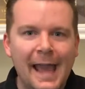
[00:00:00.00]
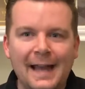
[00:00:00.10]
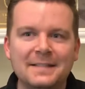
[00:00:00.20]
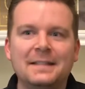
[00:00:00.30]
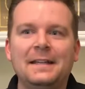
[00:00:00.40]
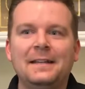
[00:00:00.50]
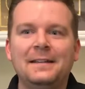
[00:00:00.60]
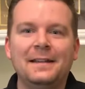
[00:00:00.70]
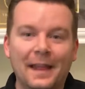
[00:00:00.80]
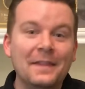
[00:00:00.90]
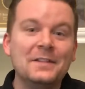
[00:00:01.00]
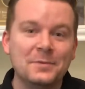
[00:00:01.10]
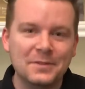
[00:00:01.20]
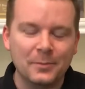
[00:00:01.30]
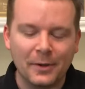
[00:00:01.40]
asking, and this
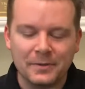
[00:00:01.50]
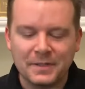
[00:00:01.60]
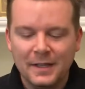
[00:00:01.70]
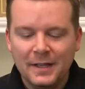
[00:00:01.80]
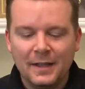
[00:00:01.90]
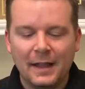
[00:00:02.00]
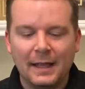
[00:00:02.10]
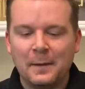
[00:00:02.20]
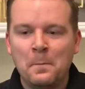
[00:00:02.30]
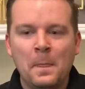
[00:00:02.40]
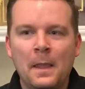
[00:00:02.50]
was the post, like,